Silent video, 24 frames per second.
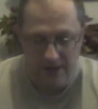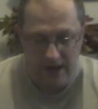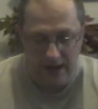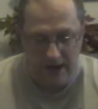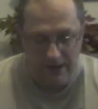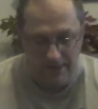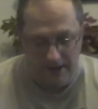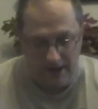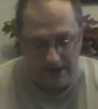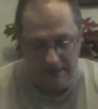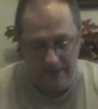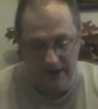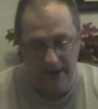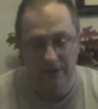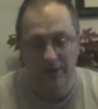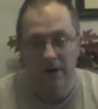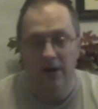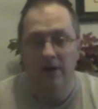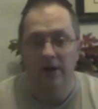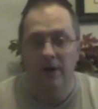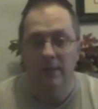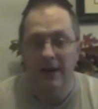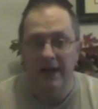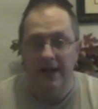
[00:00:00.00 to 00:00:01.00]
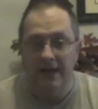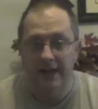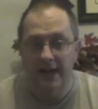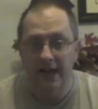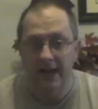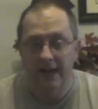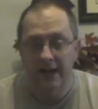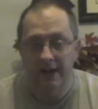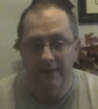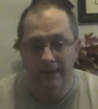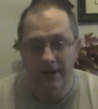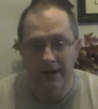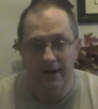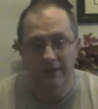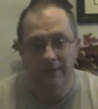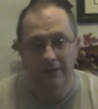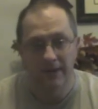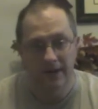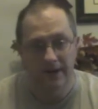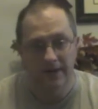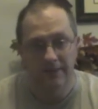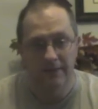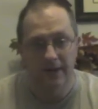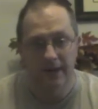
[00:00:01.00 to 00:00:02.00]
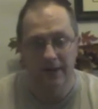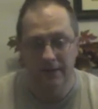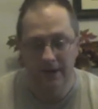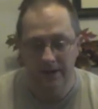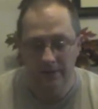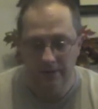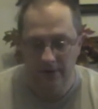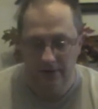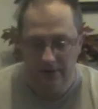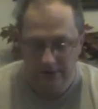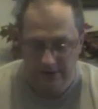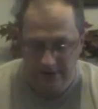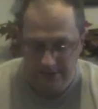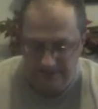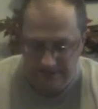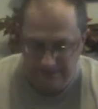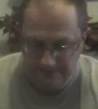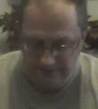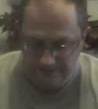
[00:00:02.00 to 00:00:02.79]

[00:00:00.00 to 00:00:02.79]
I might be wrong about that. It may be worse.